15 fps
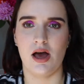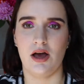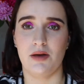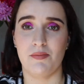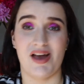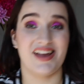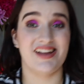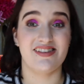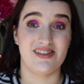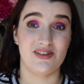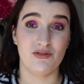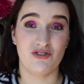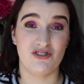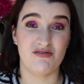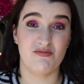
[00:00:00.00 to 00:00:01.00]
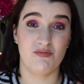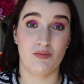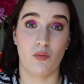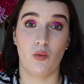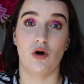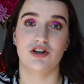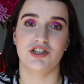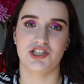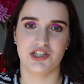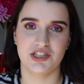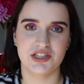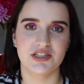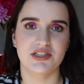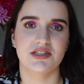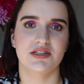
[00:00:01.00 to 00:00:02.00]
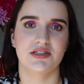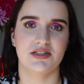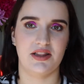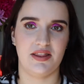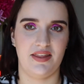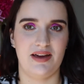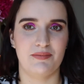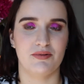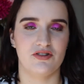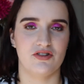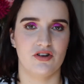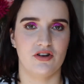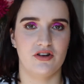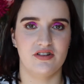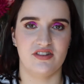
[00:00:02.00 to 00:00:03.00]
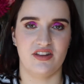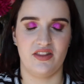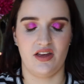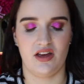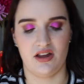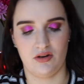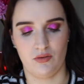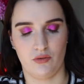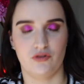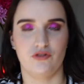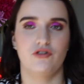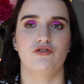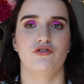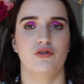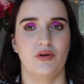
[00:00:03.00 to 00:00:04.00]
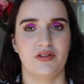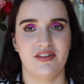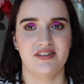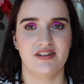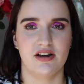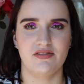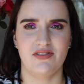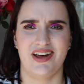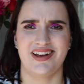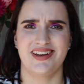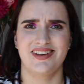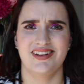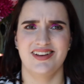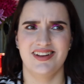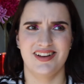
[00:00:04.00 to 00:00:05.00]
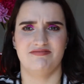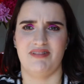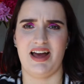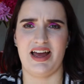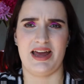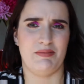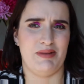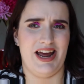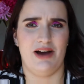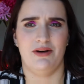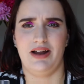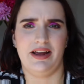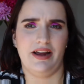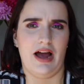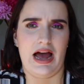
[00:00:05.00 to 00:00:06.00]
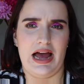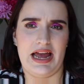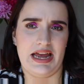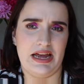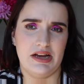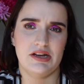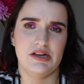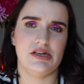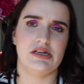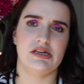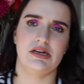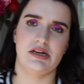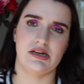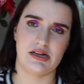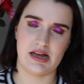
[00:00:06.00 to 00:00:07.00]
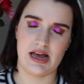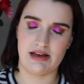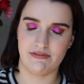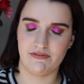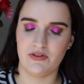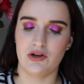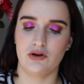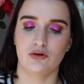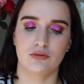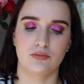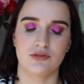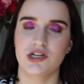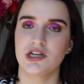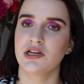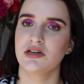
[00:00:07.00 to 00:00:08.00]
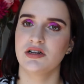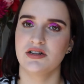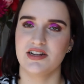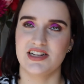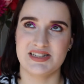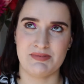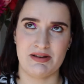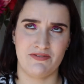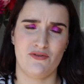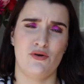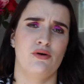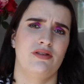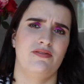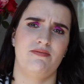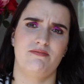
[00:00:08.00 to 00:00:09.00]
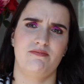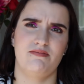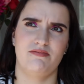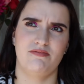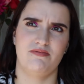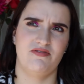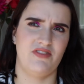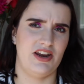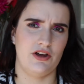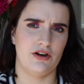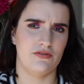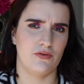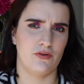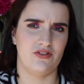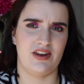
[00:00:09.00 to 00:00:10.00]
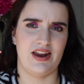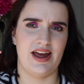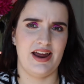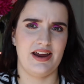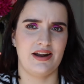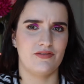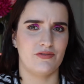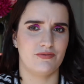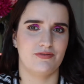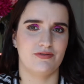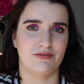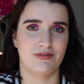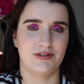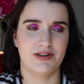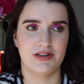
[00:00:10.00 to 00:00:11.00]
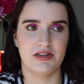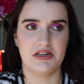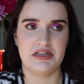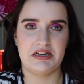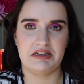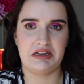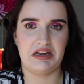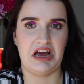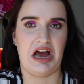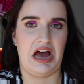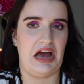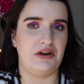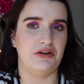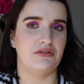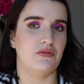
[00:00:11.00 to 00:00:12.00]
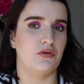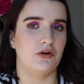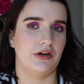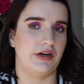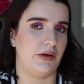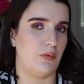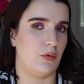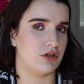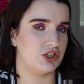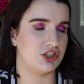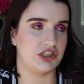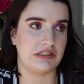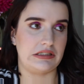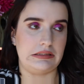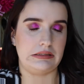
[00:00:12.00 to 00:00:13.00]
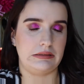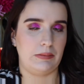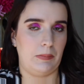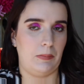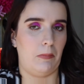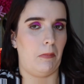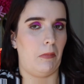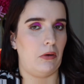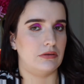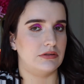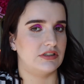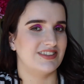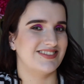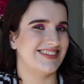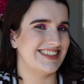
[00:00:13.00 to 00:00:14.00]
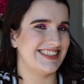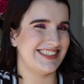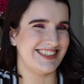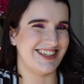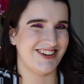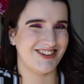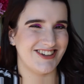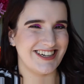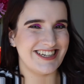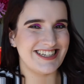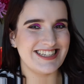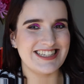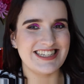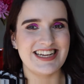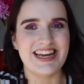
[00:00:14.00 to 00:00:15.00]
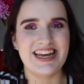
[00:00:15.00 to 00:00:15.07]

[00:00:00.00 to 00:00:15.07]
I can still watch the episodes and then also do other stuff like I am now. Like I have filmed, this is my fourth video for today and I've kind of already watched most of the series.